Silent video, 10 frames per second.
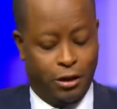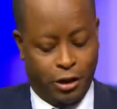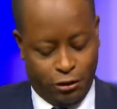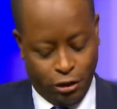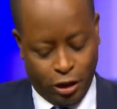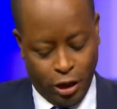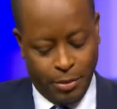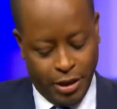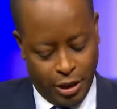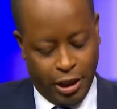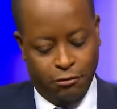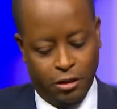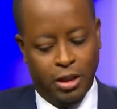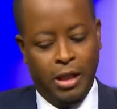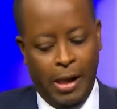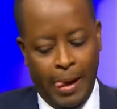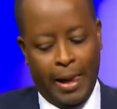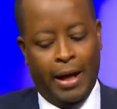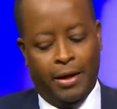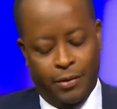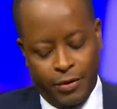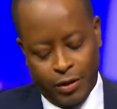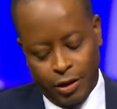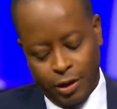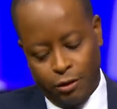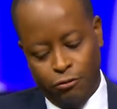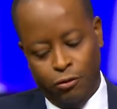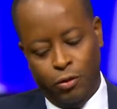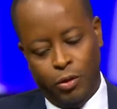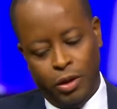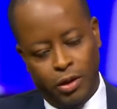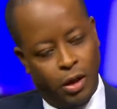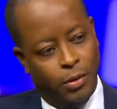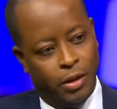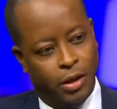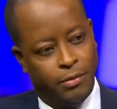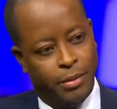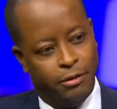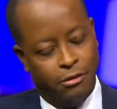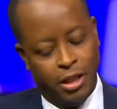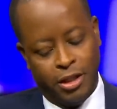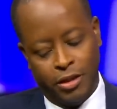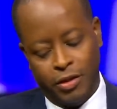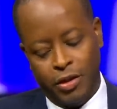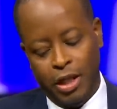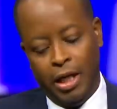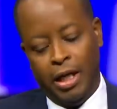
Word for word: District of Columbia in general, and obviously to our government relations.